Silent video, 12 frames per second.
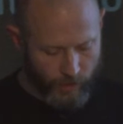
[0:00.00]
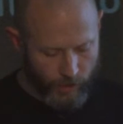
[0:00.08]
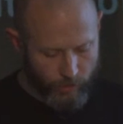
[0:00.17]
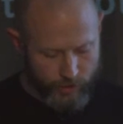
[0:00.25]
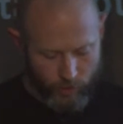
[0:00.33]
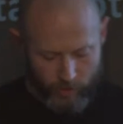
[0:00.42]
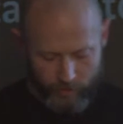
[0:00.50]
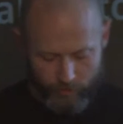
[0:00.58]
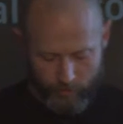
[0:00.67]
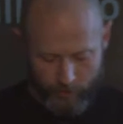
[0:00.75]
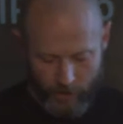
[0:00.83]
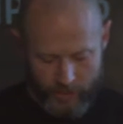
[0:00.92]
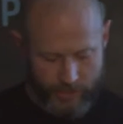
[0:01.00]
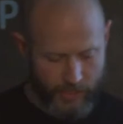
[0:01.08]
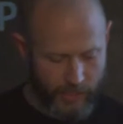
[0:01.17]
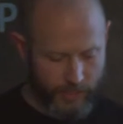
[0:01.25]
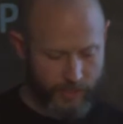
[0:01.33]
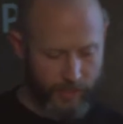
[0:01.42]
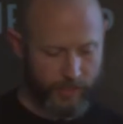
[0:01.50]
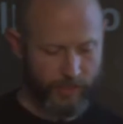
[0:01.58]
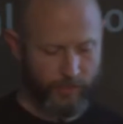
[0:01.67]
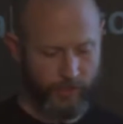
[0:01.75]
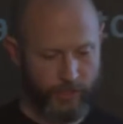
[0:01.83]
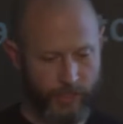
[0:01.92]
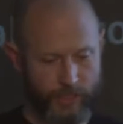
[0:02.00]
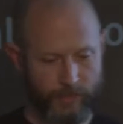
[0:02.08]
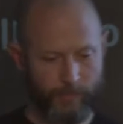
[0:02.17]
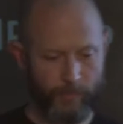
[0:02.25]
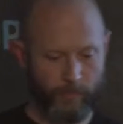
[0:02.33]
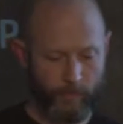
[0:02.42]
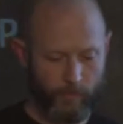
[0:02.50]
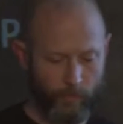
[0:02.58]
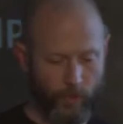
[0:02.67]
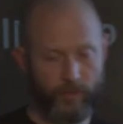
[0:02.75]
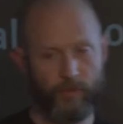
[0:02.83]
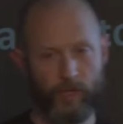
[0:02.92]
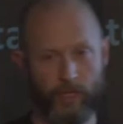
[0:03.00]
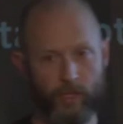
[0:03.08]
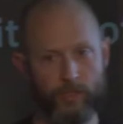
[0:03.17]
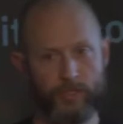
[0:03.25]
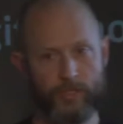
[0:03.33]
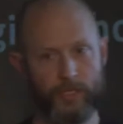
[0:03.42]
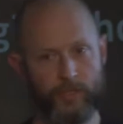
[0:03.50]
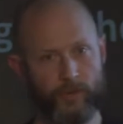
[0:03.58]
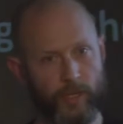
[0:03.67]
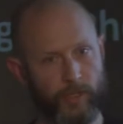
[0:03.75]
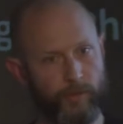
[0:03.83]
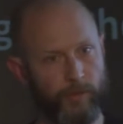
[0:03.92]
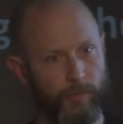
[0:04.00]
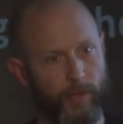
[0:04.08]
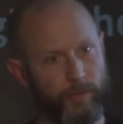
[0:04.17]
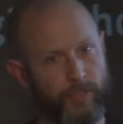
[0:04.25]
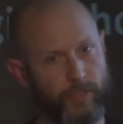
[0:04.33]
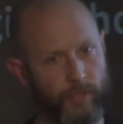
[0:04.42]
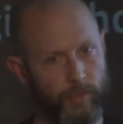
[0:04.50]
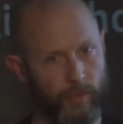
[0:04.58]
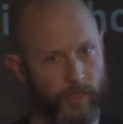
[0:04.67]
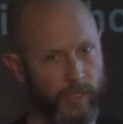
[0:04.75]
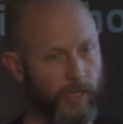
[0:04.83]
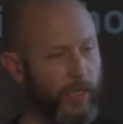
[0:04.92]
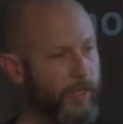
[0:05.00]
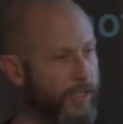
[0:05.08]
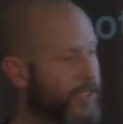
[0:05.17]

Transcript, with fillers: it was a wonderful process because we just worked very closely directly with the publisher and worked on like the